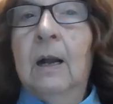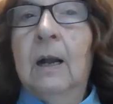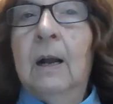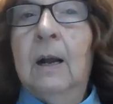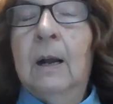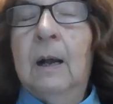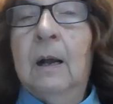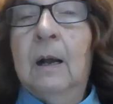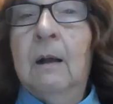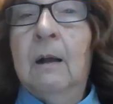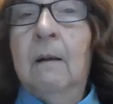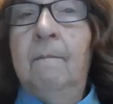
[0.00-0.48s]

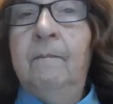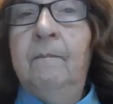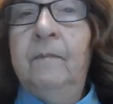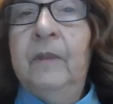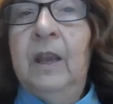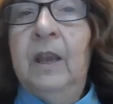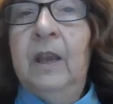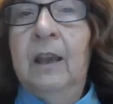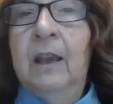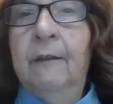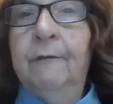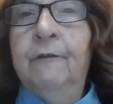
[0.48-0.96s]
Um,
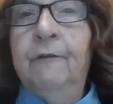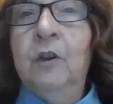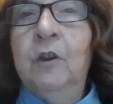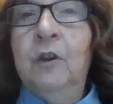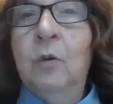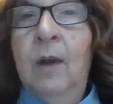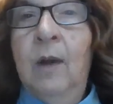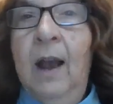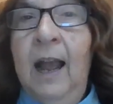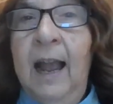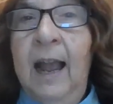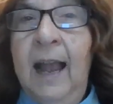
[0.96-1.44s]
if
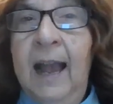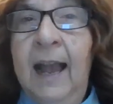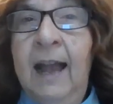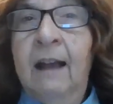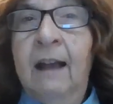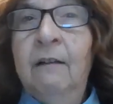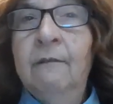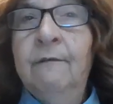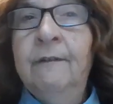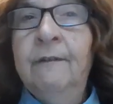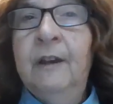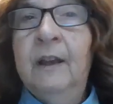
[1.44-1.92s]
you
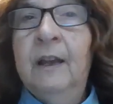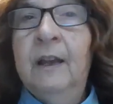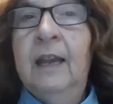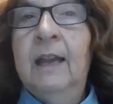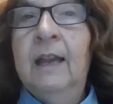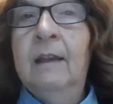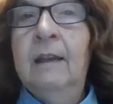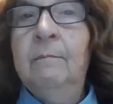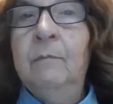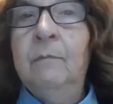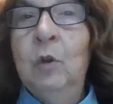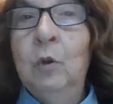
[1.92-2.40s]
have
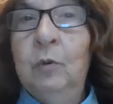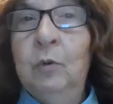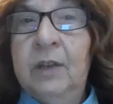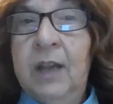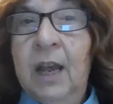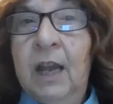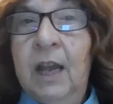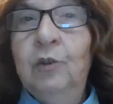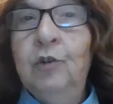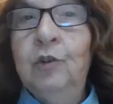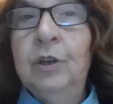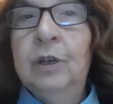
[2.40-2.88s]
a
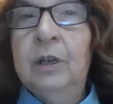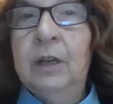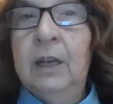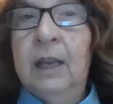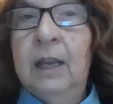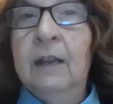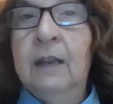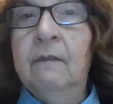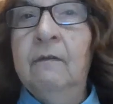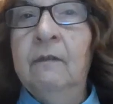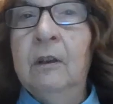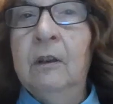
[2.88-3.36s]
mutation
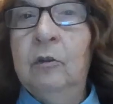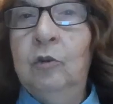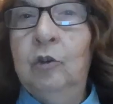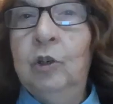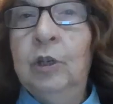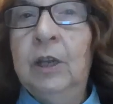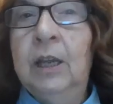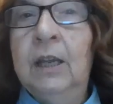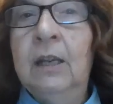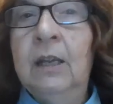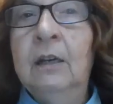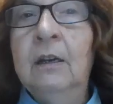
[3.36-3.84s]
in the
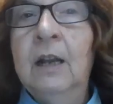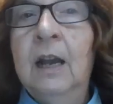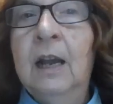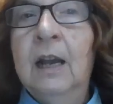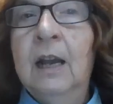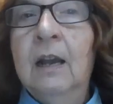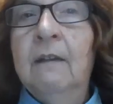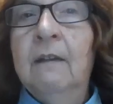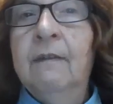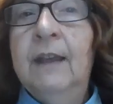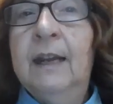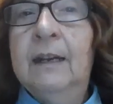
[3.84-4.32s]
gene,
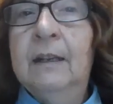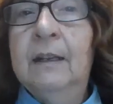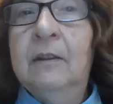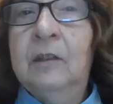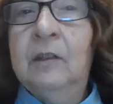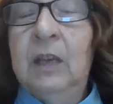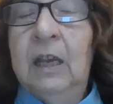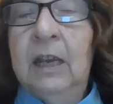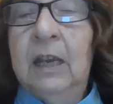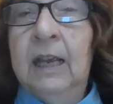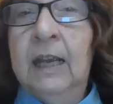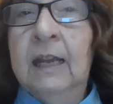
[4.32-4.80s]
that
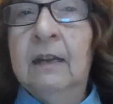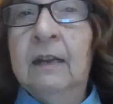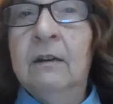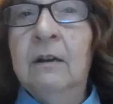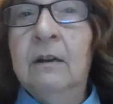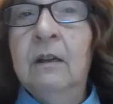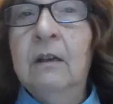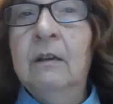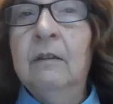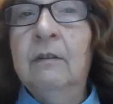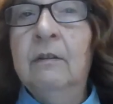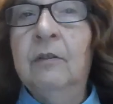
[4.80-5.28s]
is
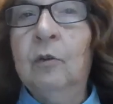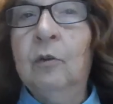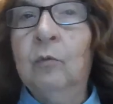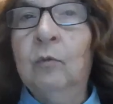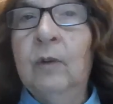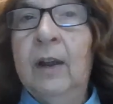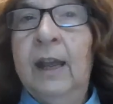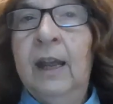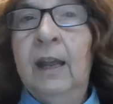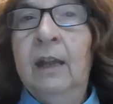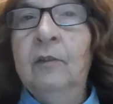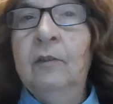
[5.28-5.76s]
in the
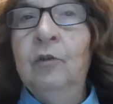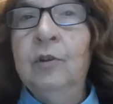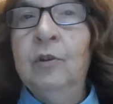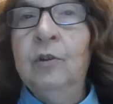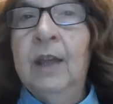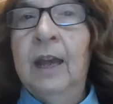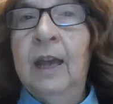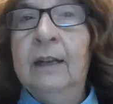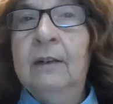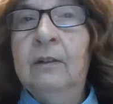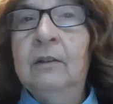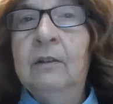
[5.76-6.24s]
range
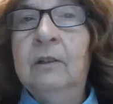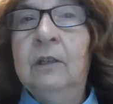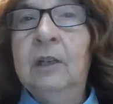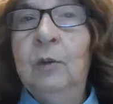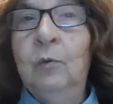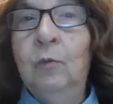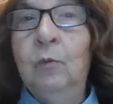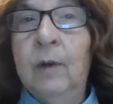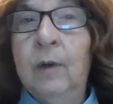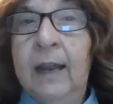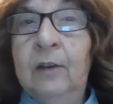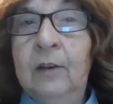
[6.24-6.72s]
that
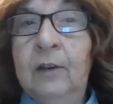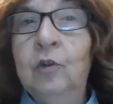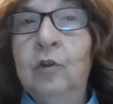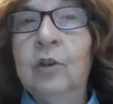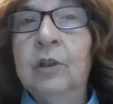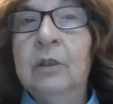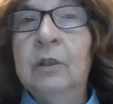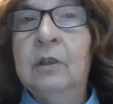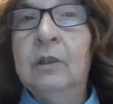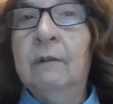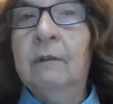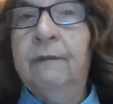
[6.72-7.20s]

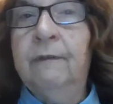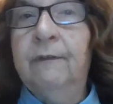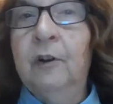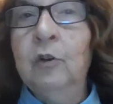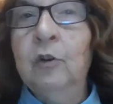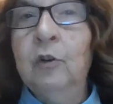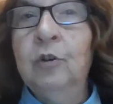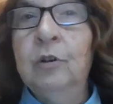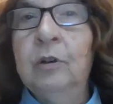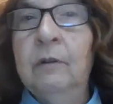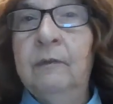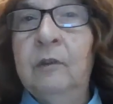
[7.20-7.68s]
deranges the
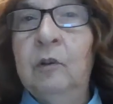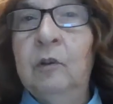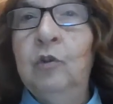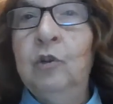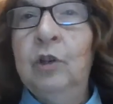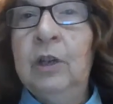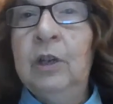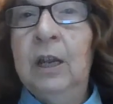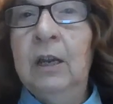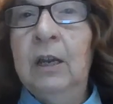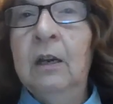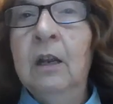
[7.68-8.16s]
function of the
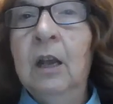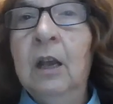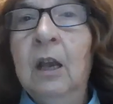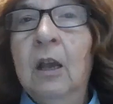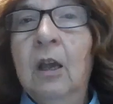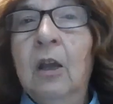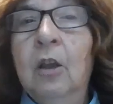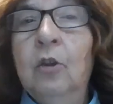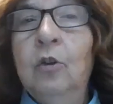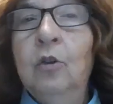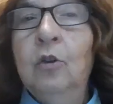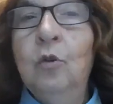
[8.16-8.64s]
gene,
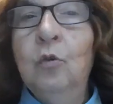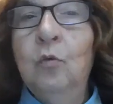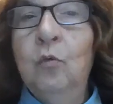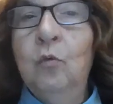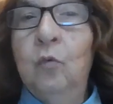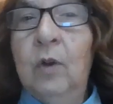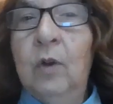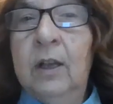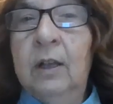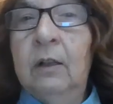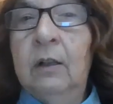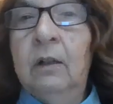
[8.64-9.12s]
you
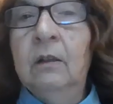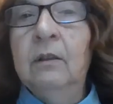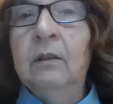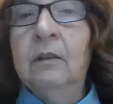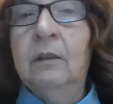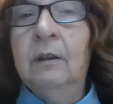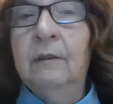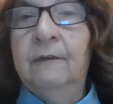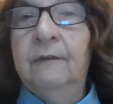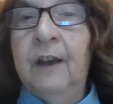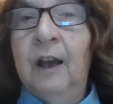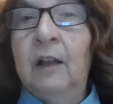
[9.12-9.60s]
will
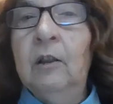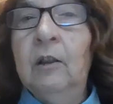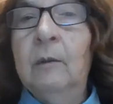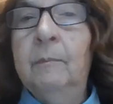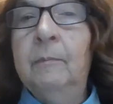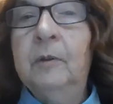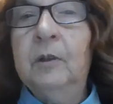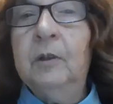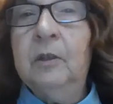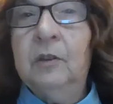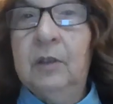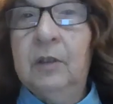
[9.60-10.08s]
develop
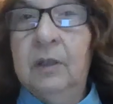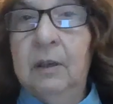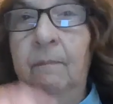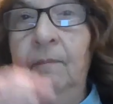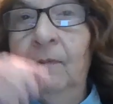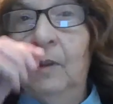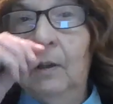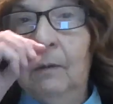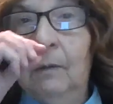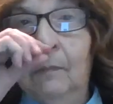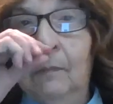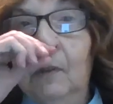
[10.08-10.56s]

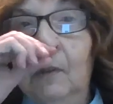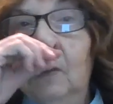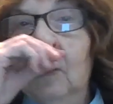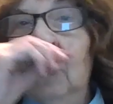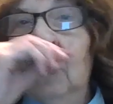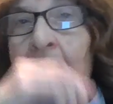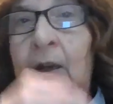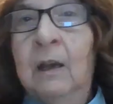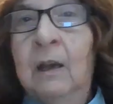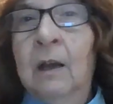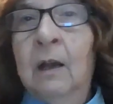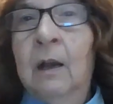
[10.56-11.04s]
symptoms,
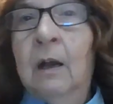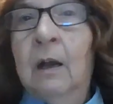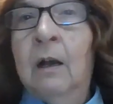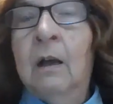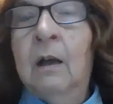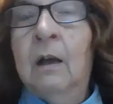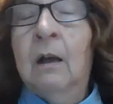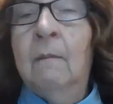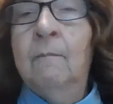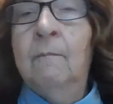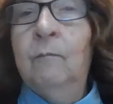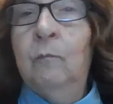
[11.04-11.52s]

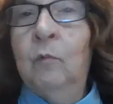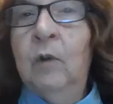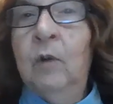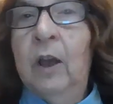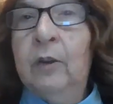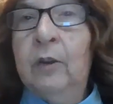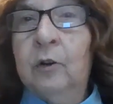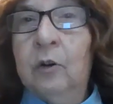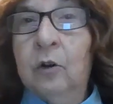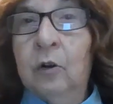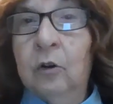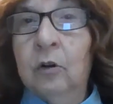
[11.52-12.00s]
um,
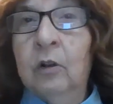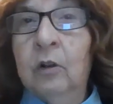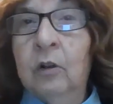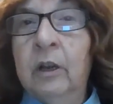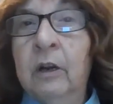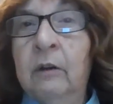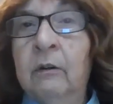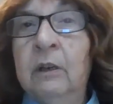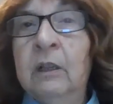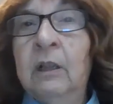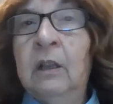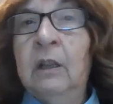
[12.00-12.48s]
whether
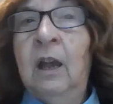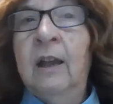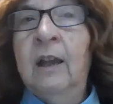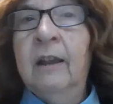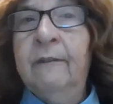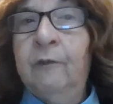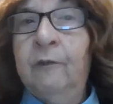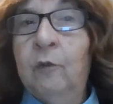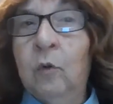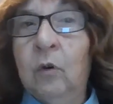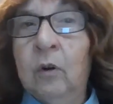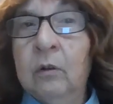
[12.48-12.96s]
earlier in
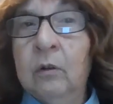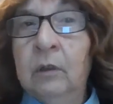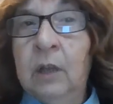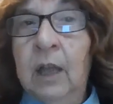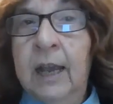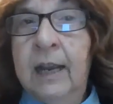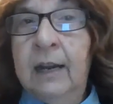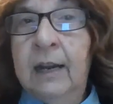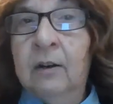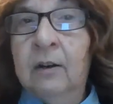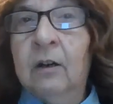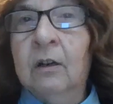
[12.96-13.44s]
life or
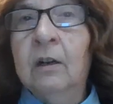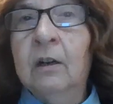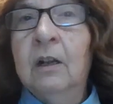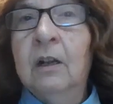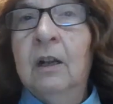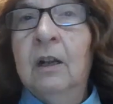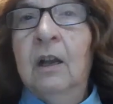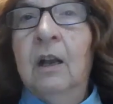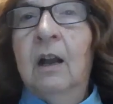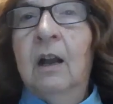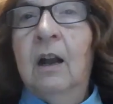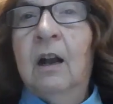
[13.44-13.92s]
later.
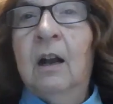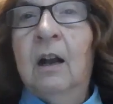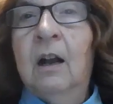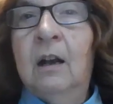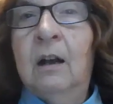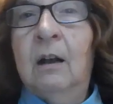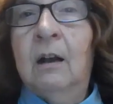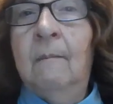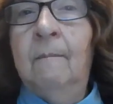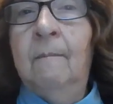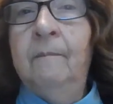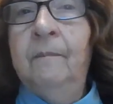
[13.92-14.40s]

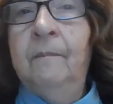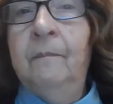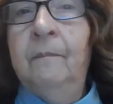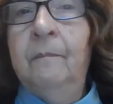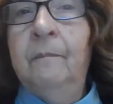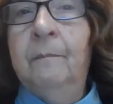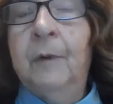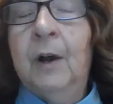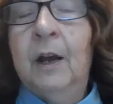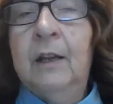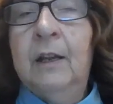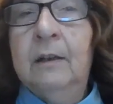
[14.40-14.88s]
Um,
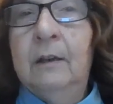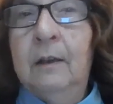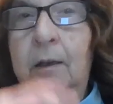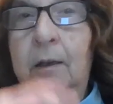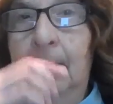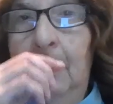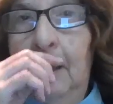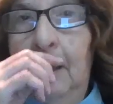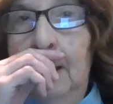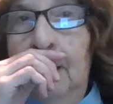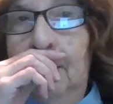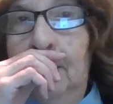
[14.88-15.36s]
but
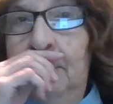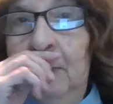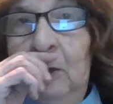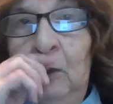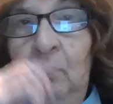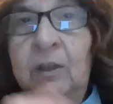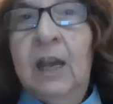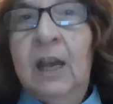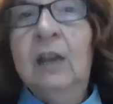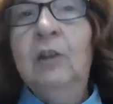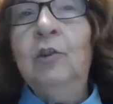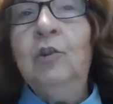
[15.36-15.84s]
a
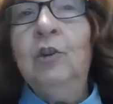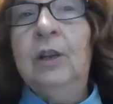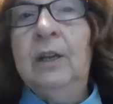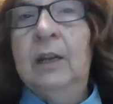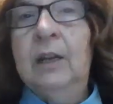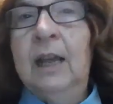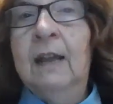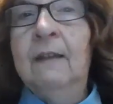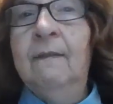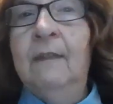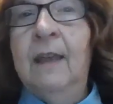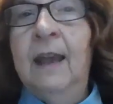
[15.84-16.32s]
mutation
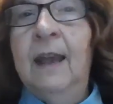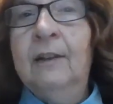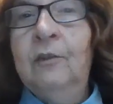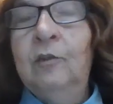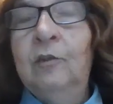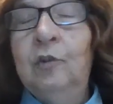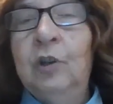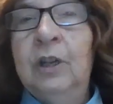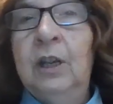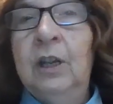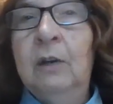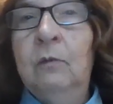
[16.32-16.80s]
in that
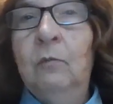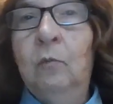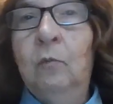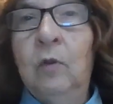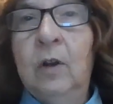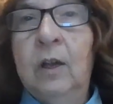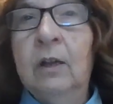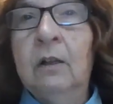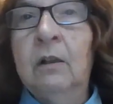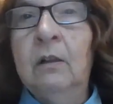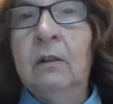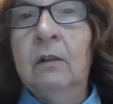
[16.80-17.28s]
gene
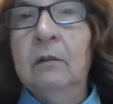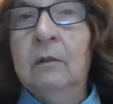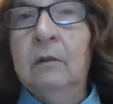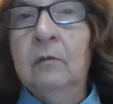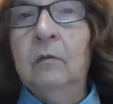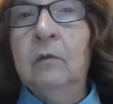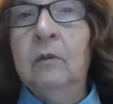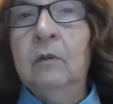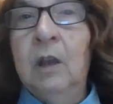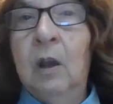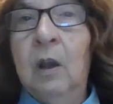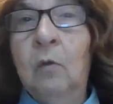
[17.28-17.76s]
will,
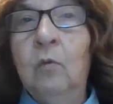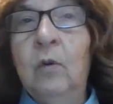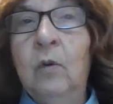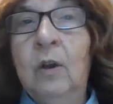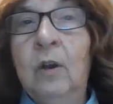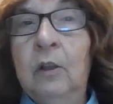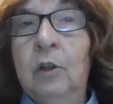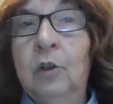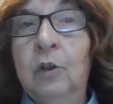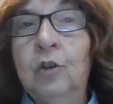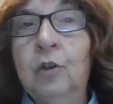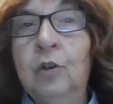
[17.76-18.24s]
you know,
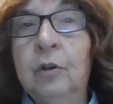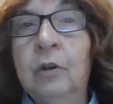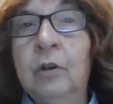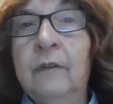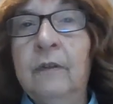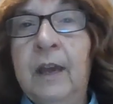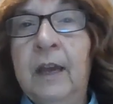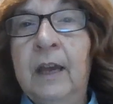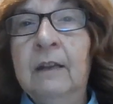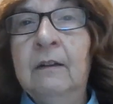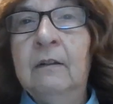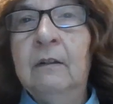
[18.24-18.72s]
will assure
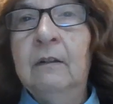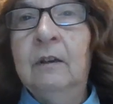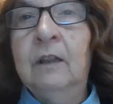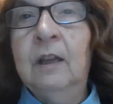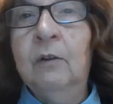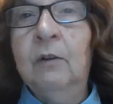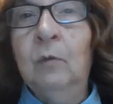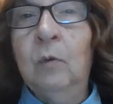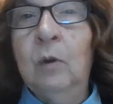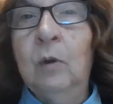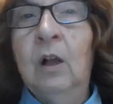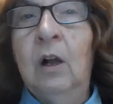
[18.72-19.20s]
that
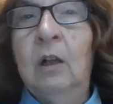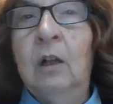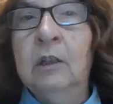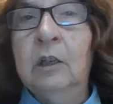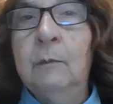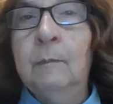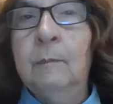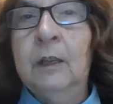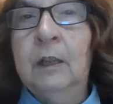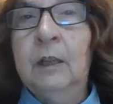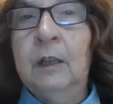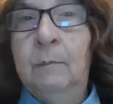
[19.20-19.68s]
there will
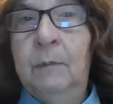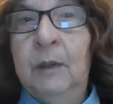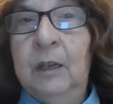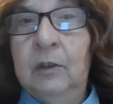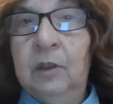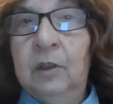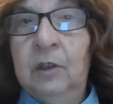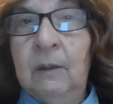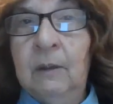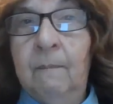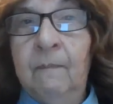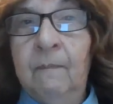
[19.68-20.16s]
ultimately be
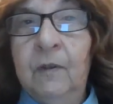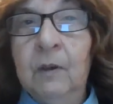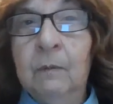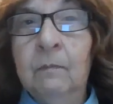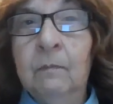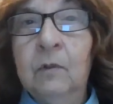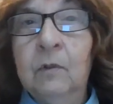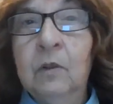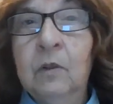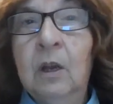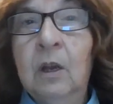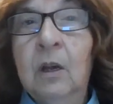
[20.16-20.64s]

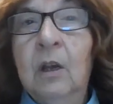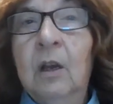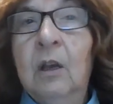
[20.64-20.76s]
symptoms.